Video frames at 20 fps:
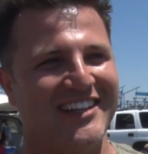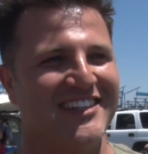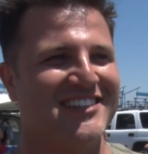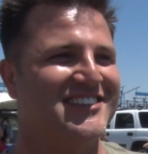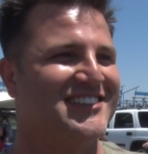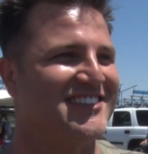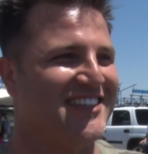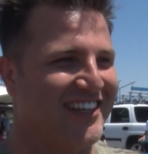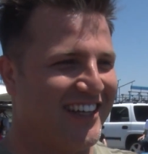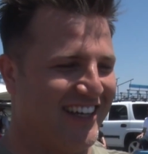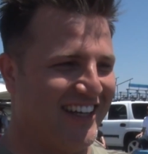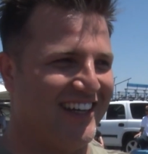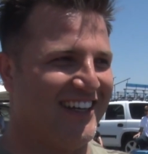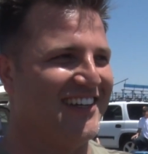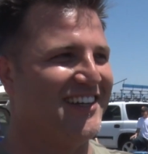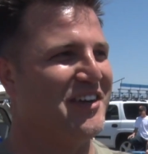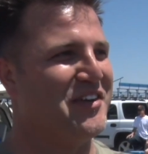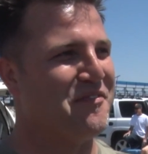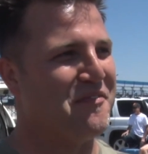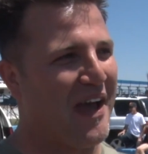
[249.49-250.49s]
This is a
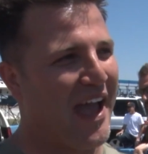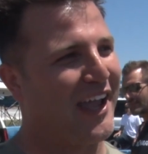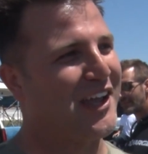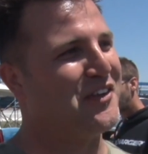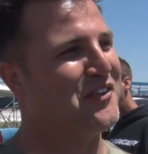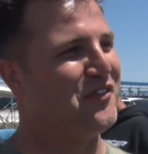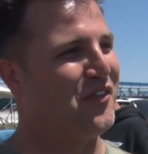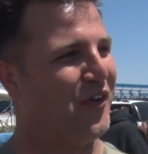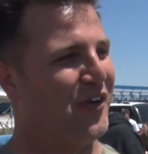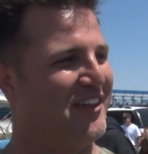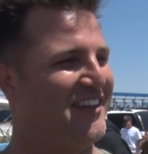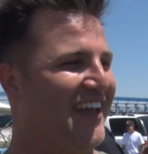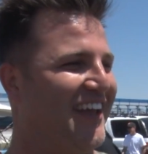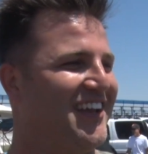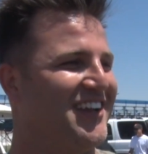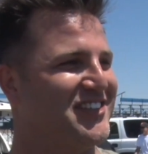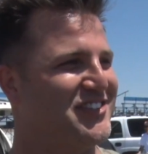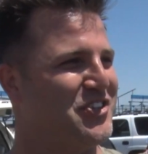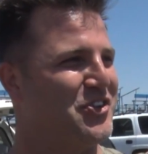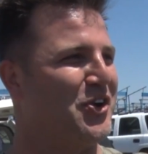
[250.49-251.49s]
back and forth thing.
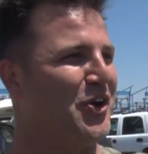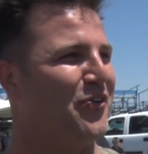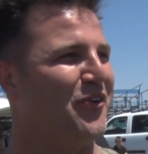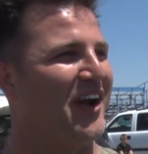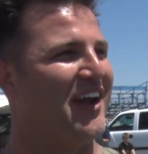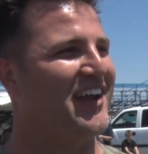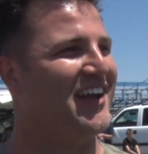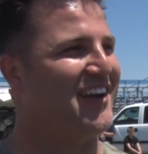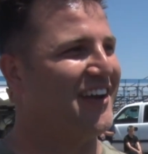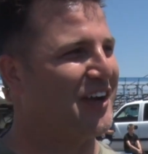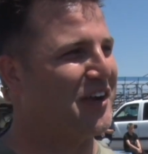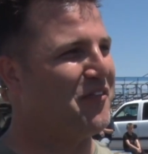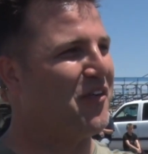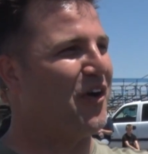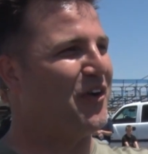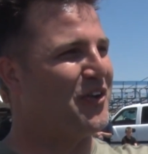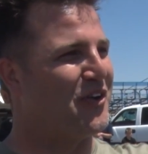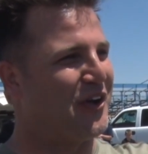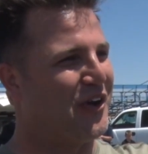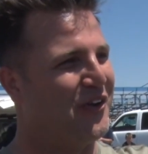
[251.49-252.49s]
Here's Hugo right here. Come
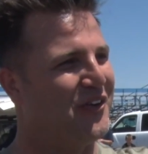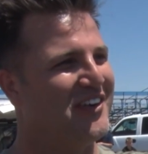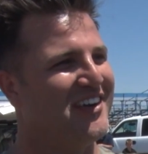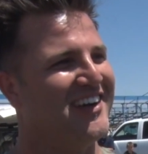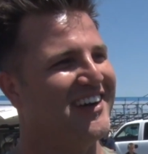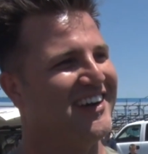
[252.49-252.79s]
on, Hugo.